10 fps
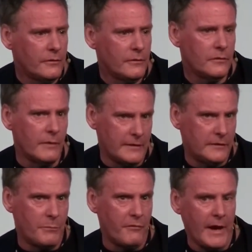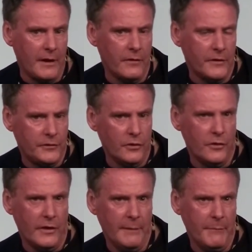So that's a provider that's doing
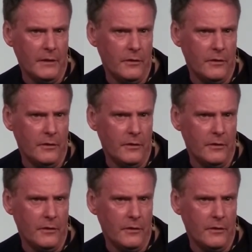their email.